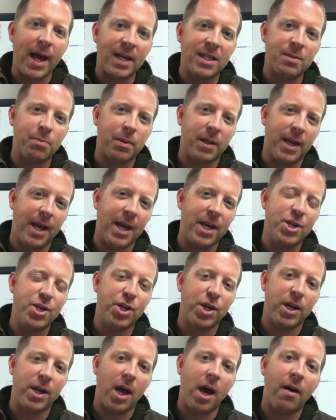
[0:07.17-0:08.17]

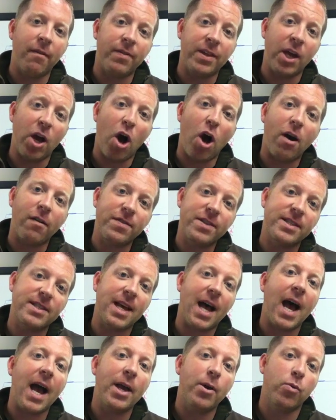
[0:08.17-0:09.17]
explanation of the
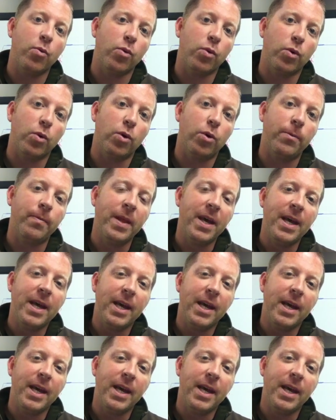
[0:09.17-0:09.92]
offside rule